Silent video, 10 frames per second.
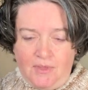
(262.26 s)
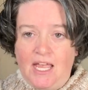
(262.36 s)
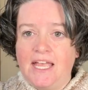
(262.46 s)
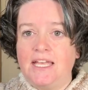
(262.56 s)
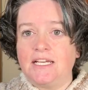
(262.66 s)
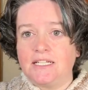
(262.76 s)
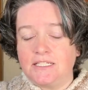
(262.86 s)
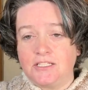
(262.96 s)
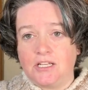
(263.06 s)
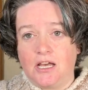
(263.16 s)

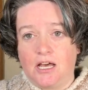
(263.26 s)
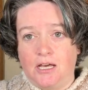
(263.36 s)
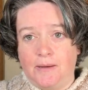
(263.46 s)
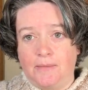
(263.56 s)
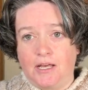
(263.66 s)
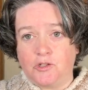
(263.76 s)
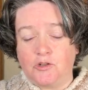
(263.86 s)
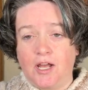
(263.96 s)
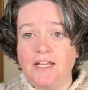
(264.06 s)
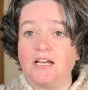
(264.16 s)
And I'll
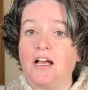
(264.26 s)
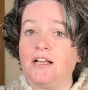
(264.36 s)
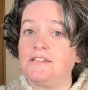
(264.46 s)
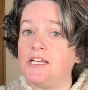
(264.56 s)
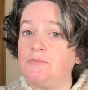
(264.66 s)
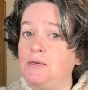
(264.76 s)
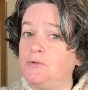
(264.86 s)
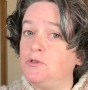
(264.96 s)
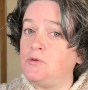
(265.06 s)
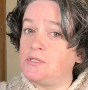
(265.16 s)
try to contact
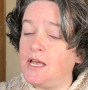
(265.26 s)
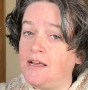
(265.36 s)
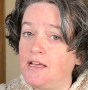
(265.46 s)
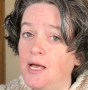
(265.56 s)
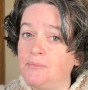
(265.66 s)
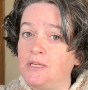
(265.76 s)
people who sign up.